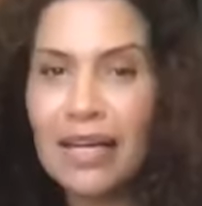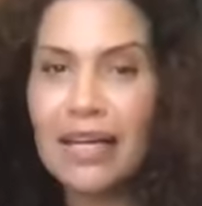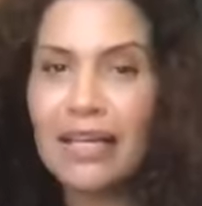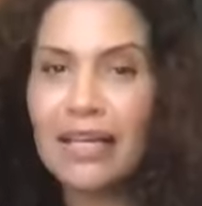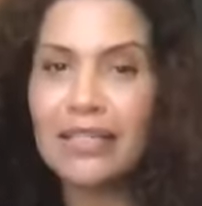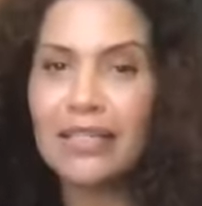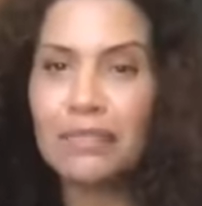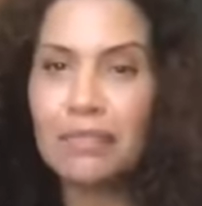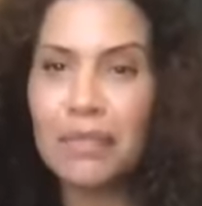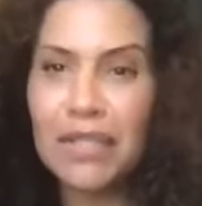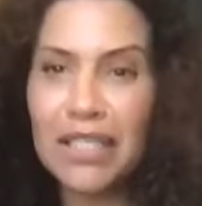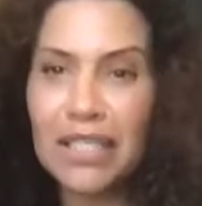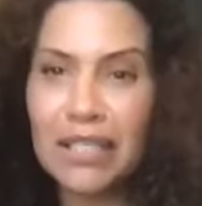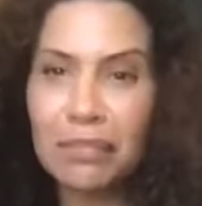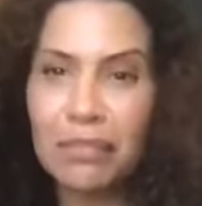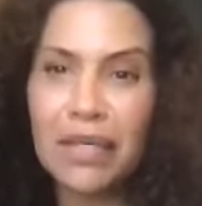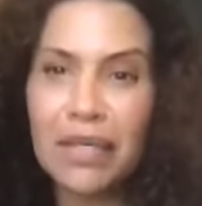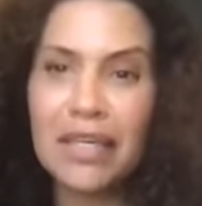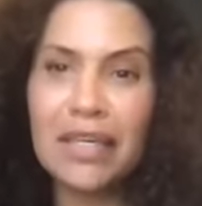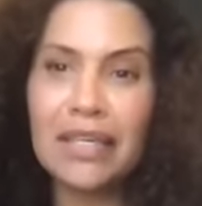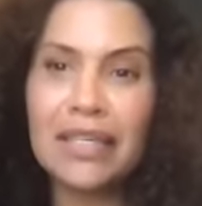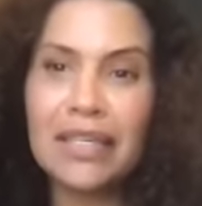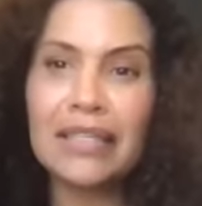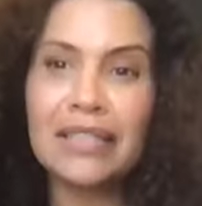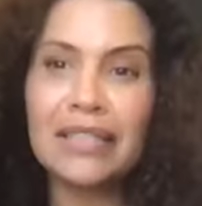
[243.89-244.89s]
as many
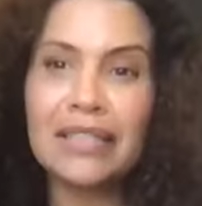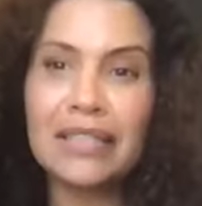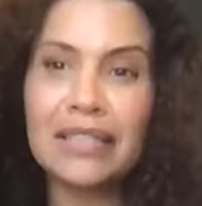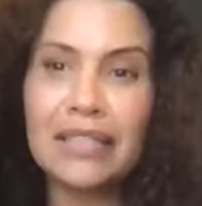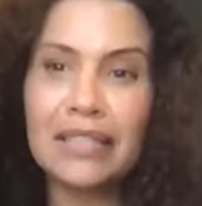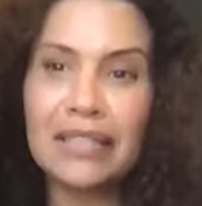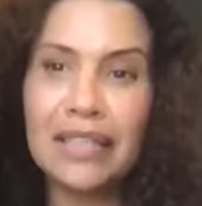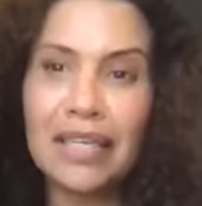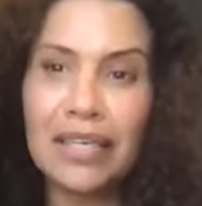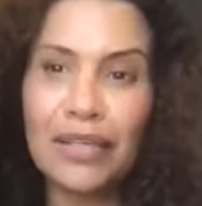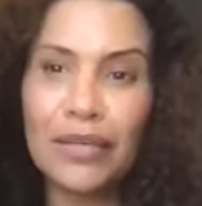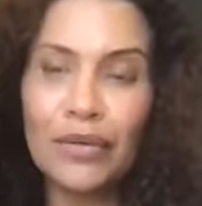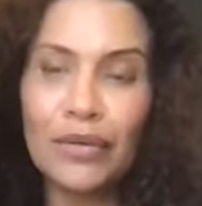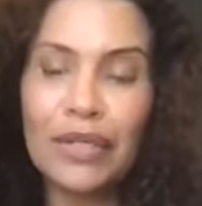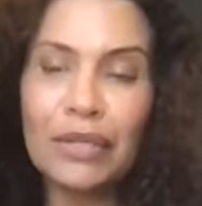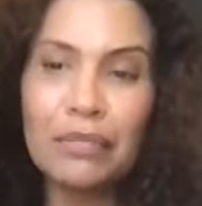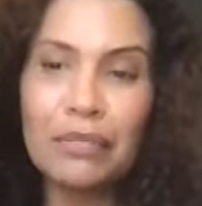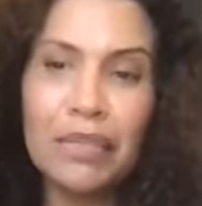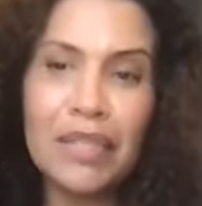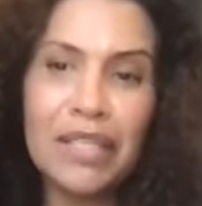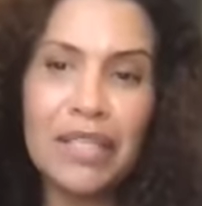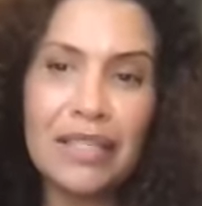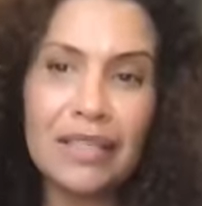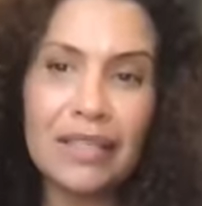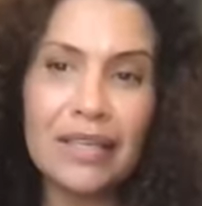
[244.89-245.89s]
buyers that you're
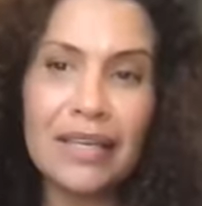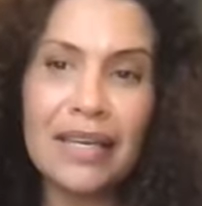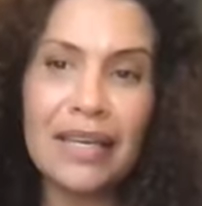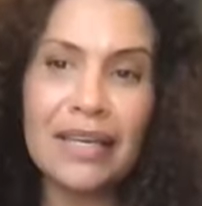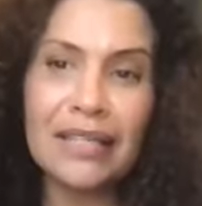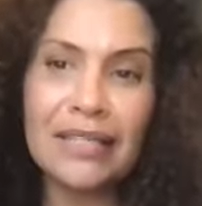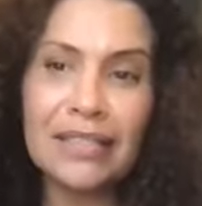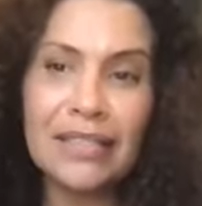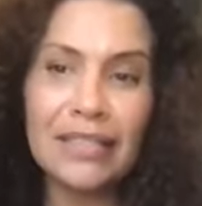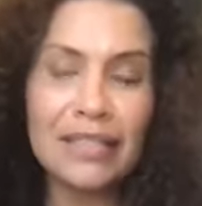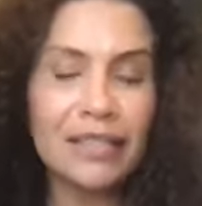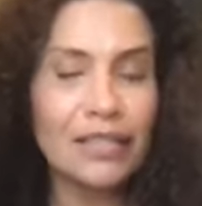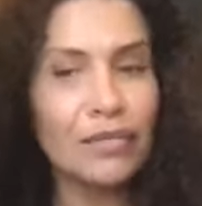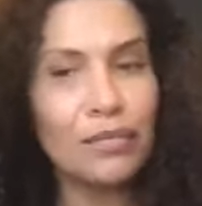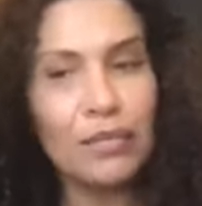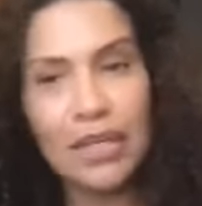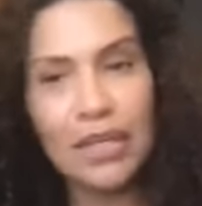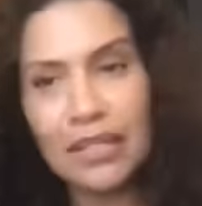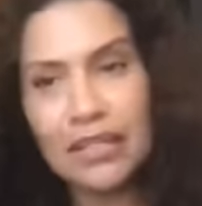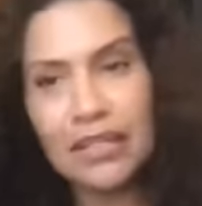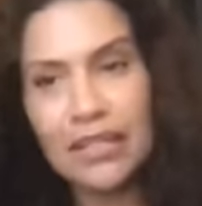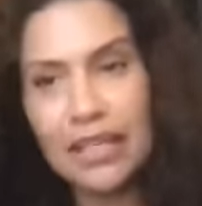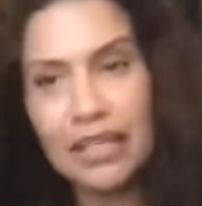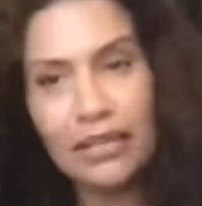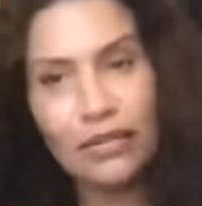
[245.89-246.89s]
competing against as it
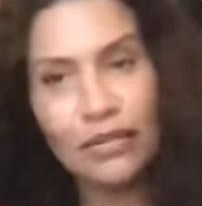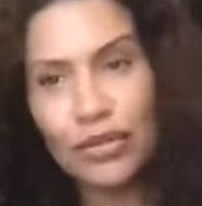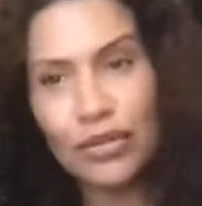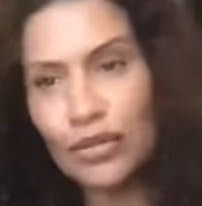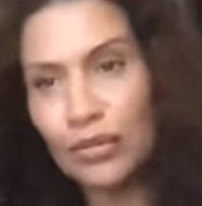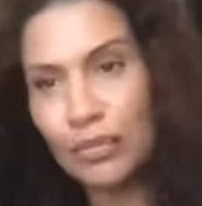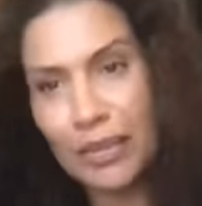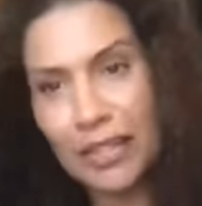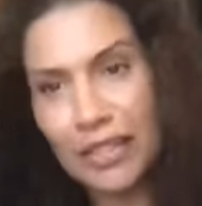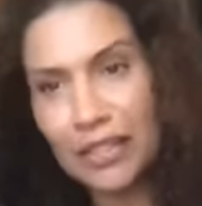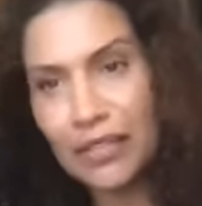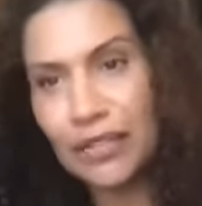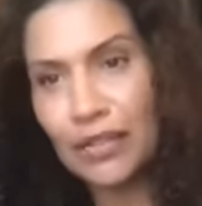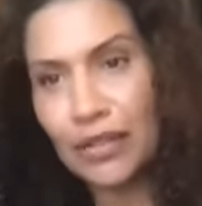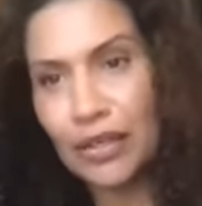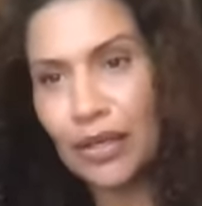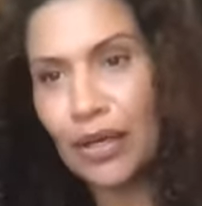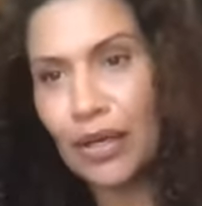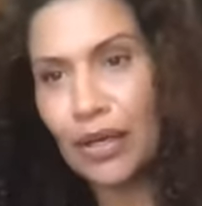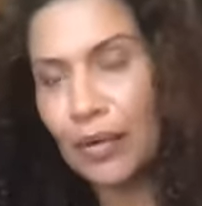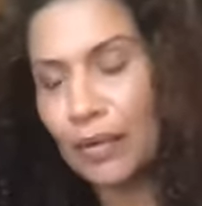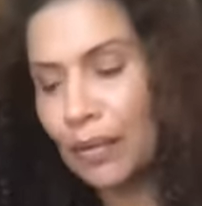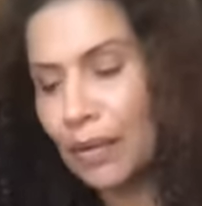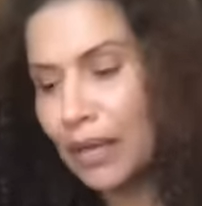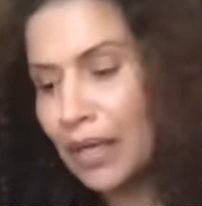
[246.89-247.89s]
was like two months
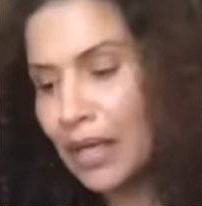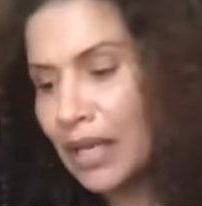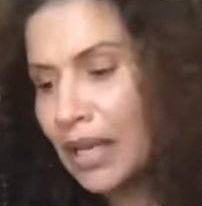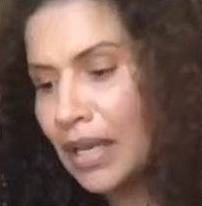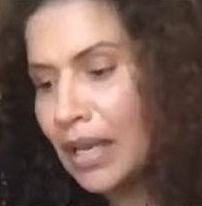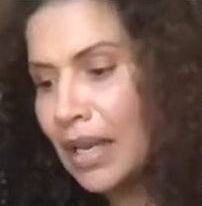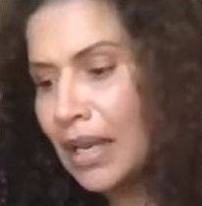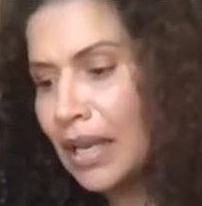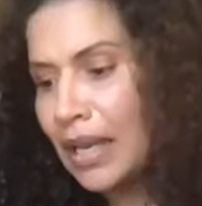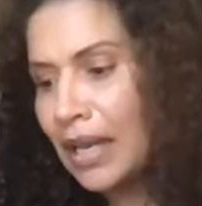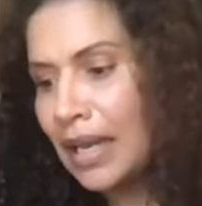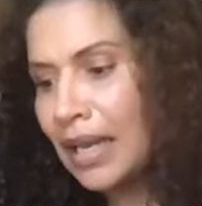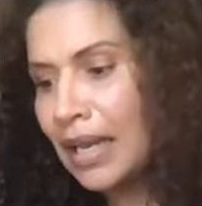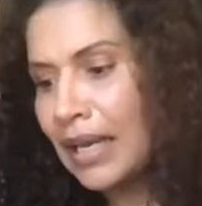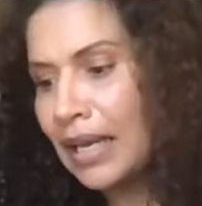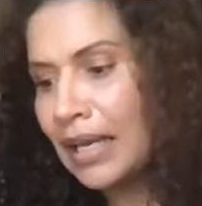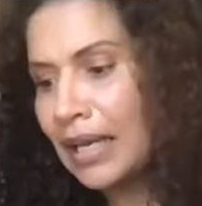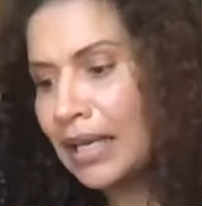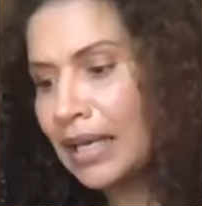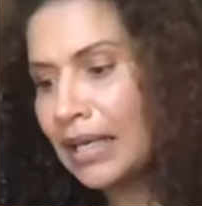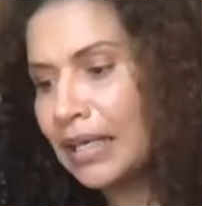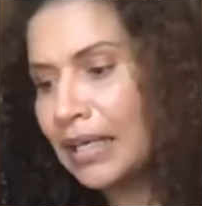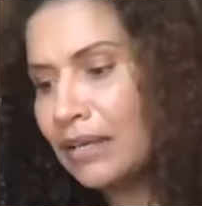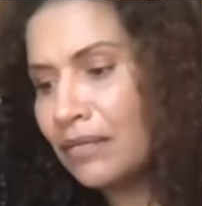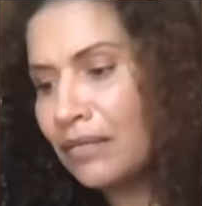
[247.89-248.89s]
ago.
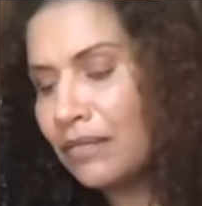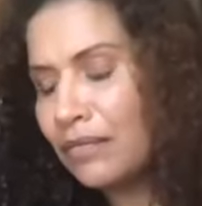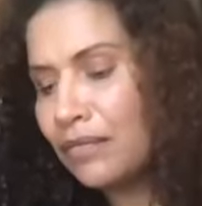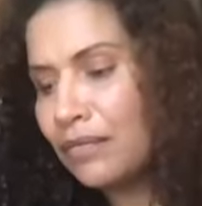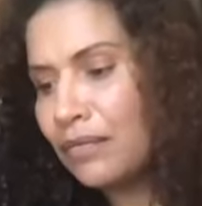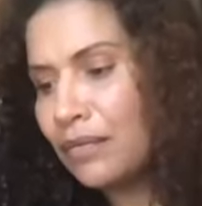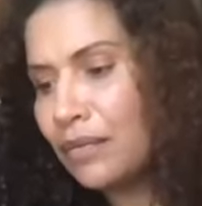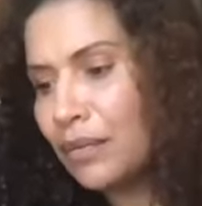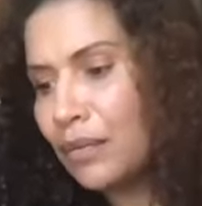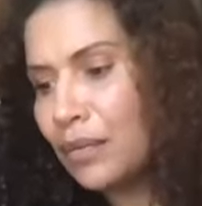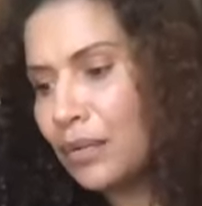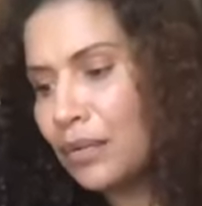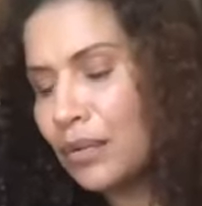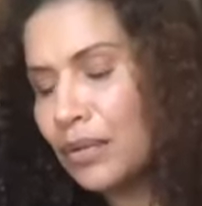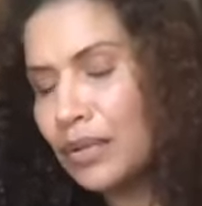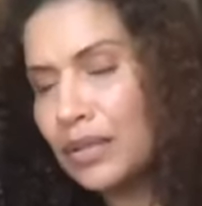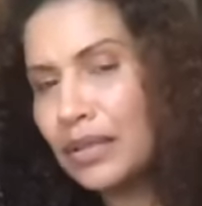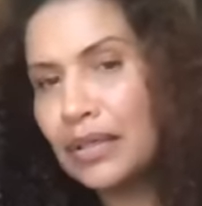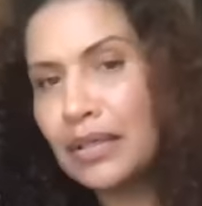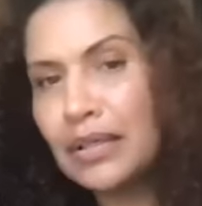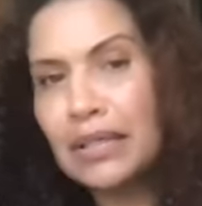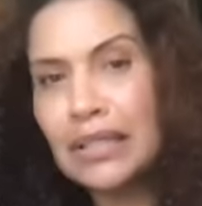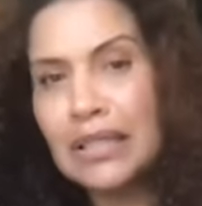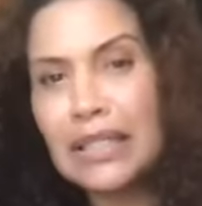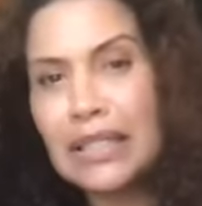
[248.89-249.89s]
And
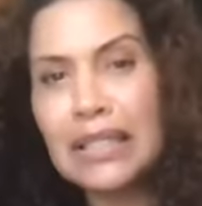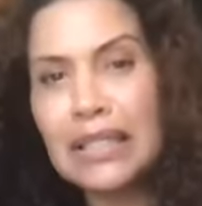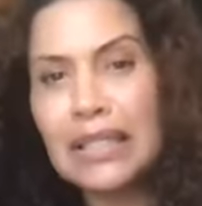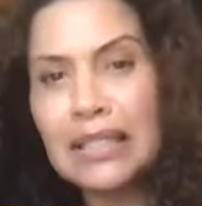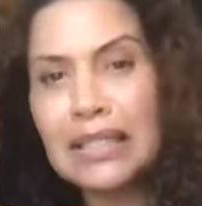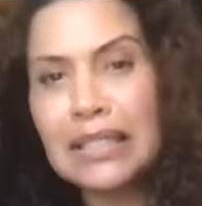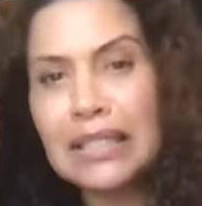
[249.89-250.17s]
for